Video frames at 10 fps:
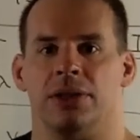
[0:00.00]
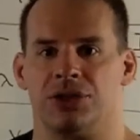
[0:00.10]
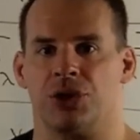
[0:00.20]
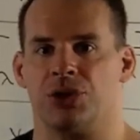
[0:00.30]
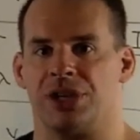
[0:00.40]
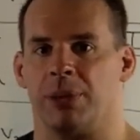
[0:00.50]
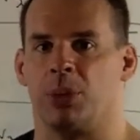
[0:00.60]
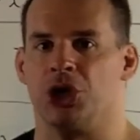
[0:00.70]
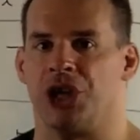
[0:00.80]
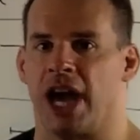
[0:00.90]
The associated
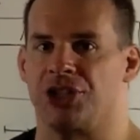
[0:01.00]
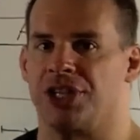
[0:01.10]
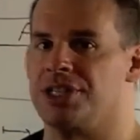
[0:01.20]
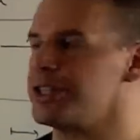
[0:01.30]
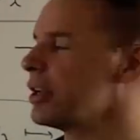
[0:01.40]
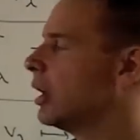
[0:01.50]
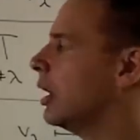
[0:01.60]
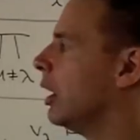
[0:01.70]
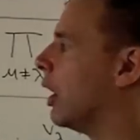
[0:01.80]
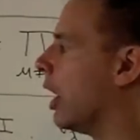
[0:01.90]
projections
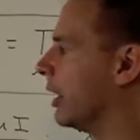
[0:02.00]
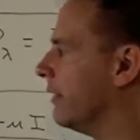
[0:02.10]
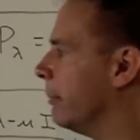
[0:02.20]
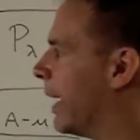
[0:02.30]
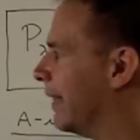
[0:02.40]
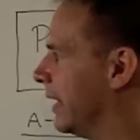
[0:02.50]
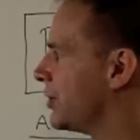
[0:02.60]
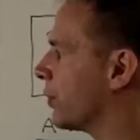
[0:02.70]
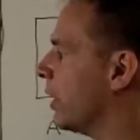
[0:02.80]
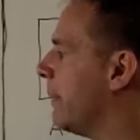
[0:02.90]
are given by
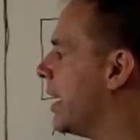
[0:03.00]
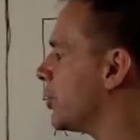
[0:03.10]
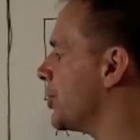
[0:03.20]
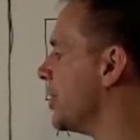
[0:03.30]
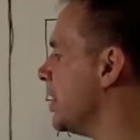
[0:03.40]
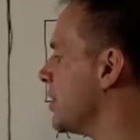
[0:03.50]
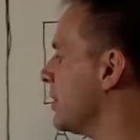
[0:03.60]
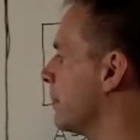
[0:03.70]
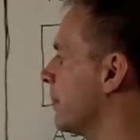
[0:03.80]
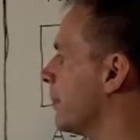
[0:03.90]
these three matrices.